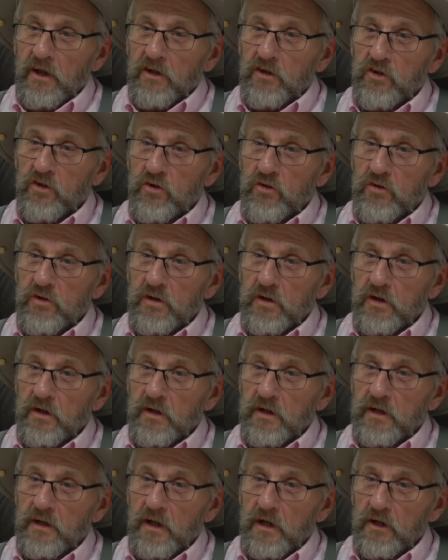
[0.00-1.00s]
You
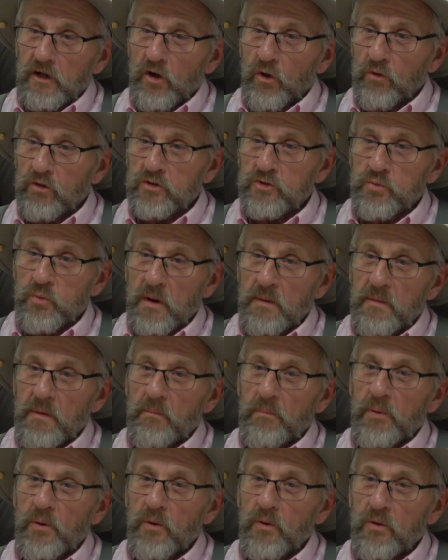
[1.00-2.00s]
could go to the
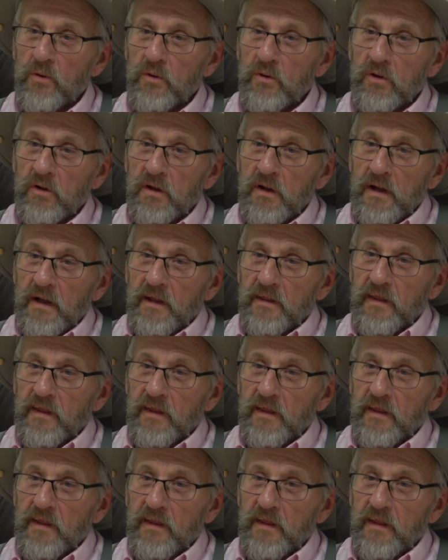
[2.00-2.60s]
swimming pool.